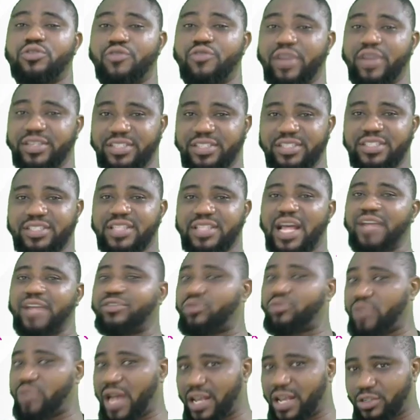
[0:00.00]

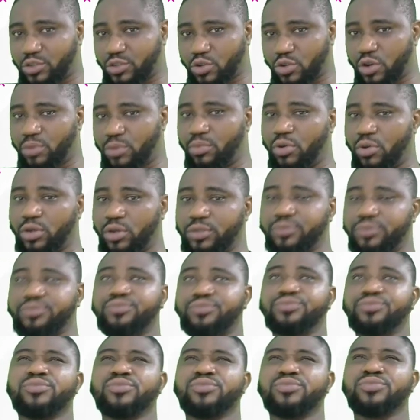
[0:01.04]
resistance to that sunburn
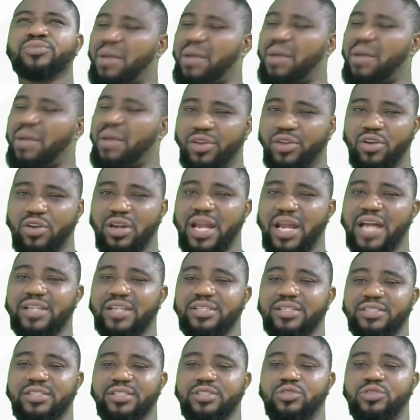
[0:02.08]
and many other
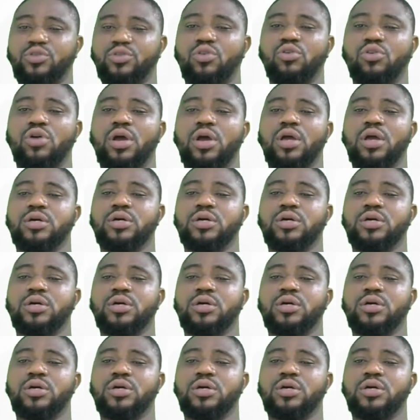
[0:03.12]
diseases. So